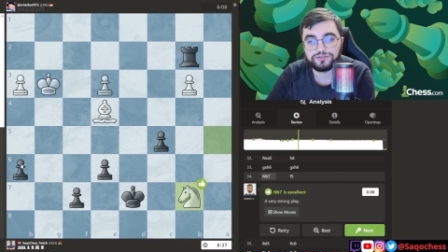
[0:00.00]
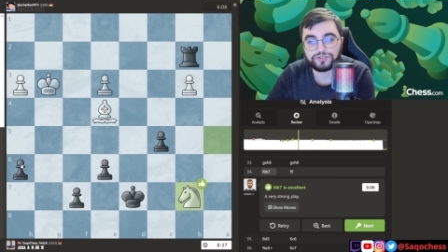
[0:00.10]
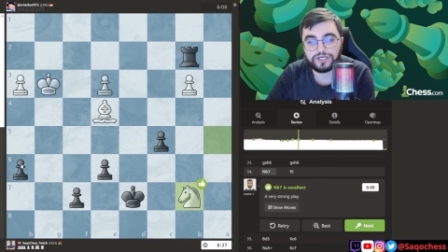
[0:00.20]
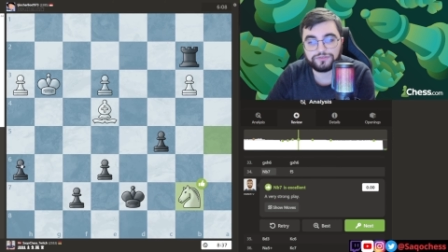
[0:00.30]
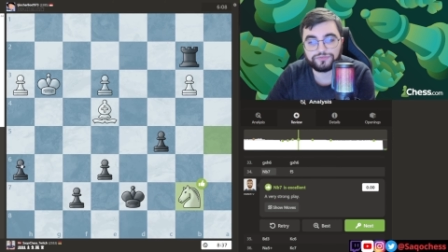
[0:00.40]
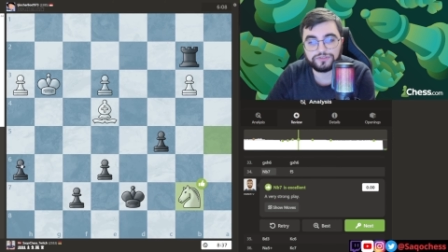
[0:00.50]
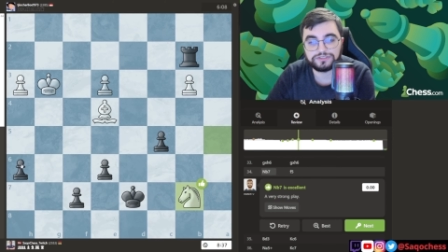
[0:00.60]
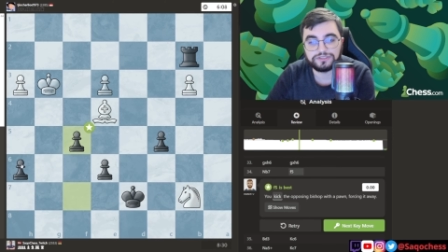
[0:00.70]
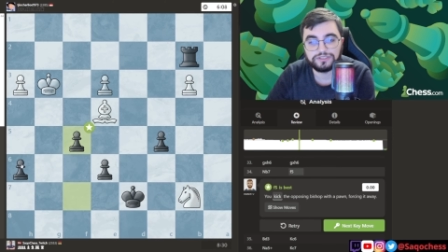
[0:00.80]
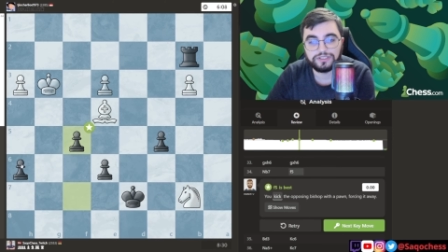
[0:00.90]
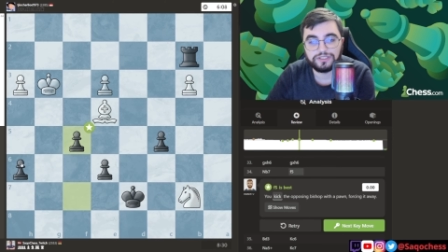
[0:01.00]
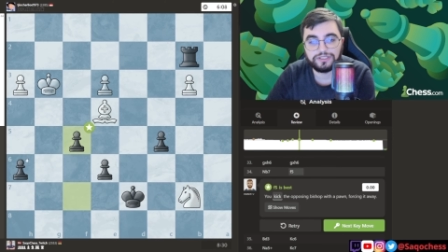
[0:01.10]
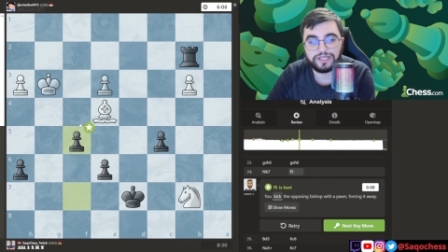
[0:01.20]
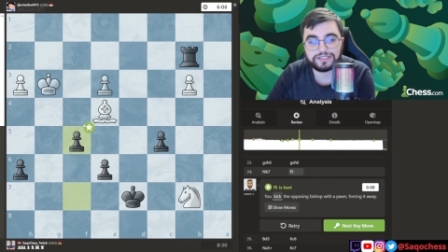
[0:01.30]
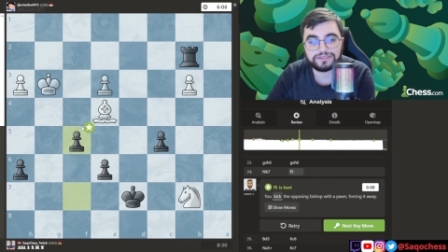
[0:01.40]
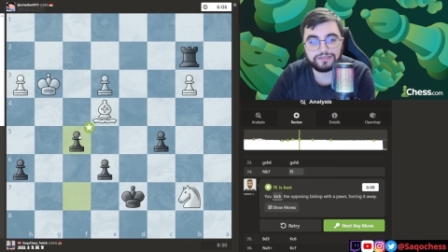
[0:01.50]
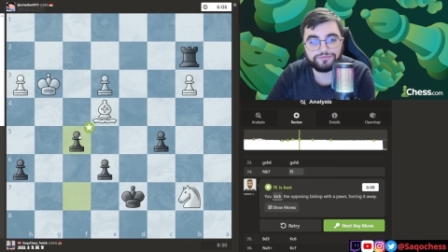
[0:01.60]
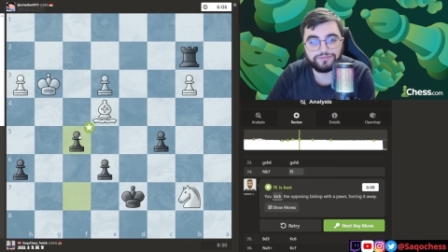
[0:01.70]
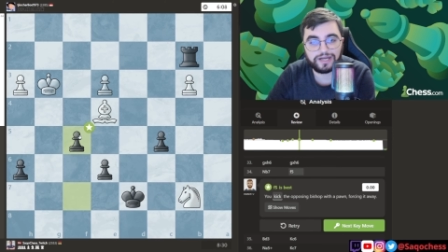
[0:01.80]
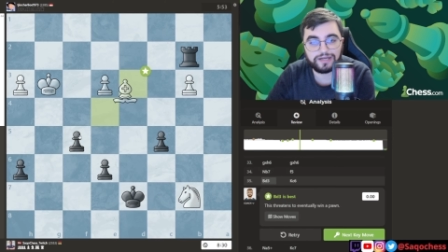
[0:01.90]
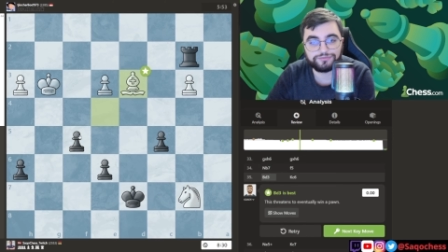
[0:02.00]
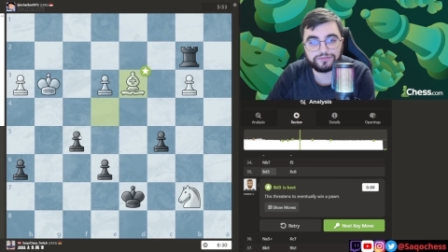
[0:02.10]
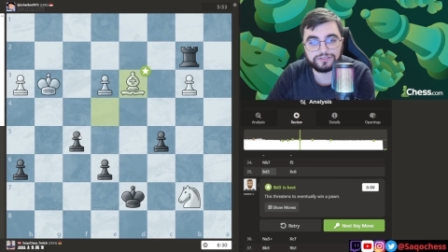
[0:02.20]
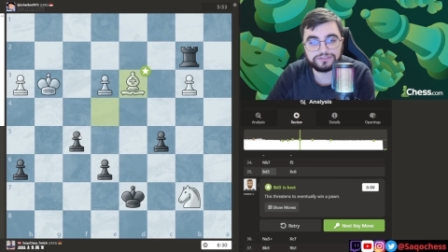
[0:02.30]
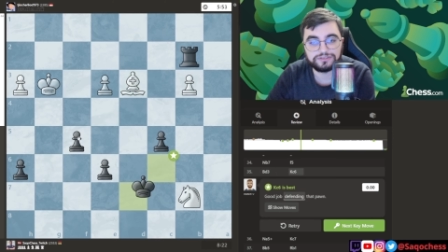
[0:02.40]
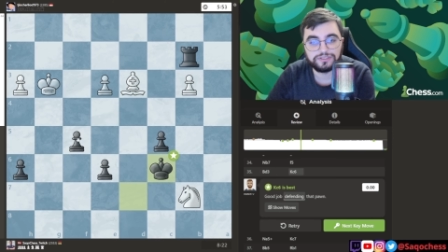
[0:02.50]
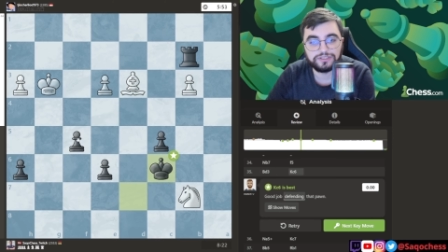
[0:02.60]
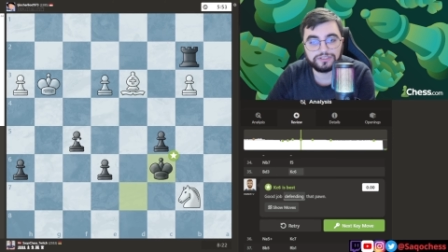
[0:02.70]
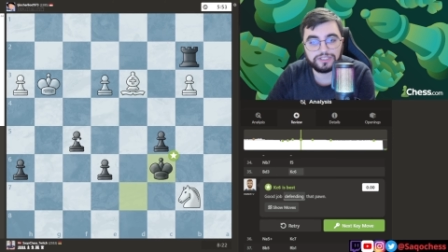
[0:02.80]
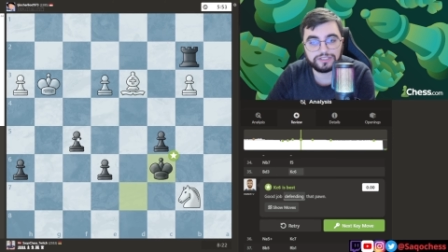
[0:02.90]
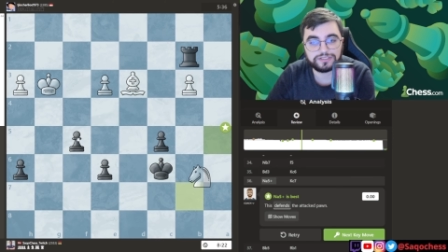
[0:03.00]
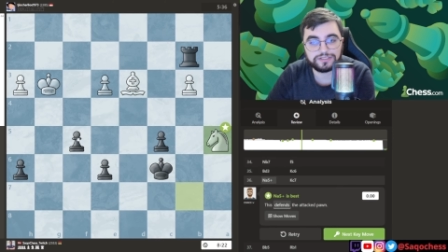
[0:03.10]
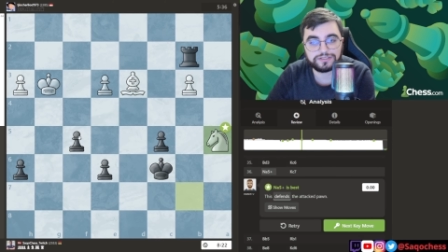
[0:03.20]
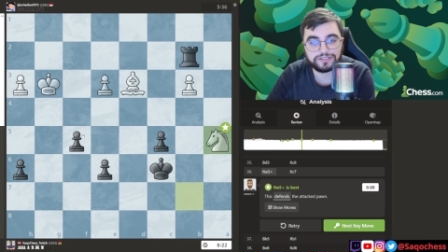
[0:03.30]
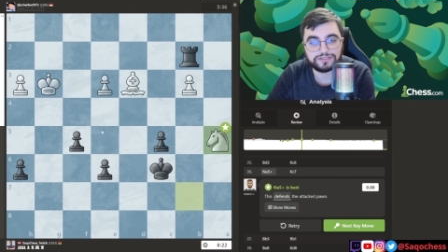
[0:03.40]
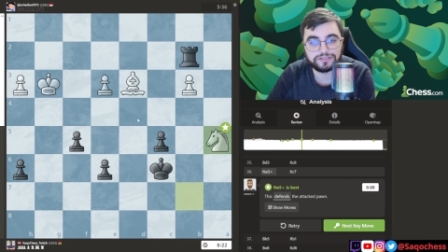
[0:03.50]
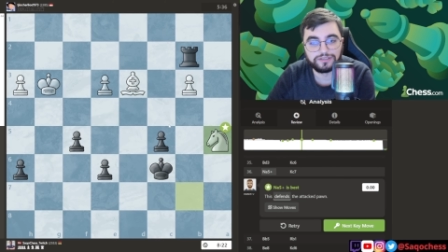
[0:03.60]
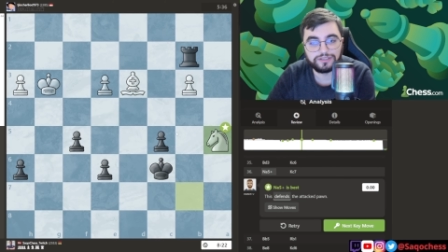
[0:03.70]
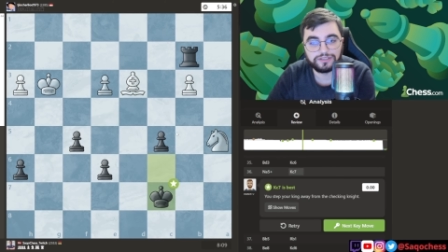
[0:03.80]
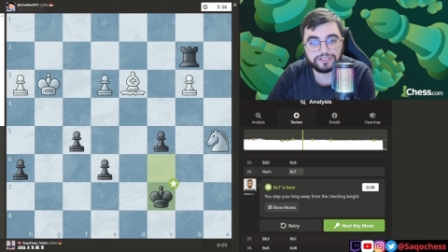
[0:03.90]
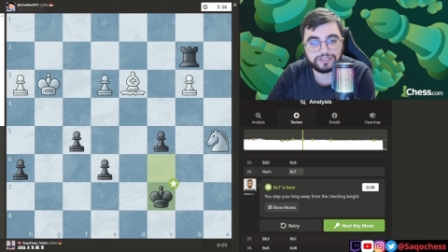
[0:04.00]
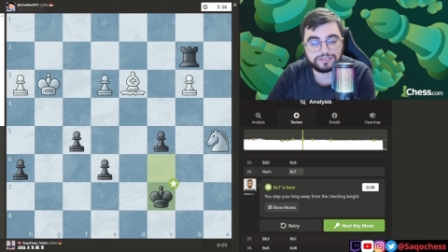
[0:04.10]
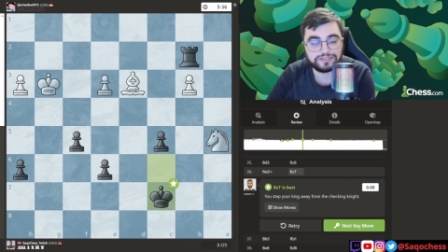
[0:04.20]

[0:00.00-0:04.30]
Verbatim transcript: Trade first. Next, uh, f5 first. King c6. King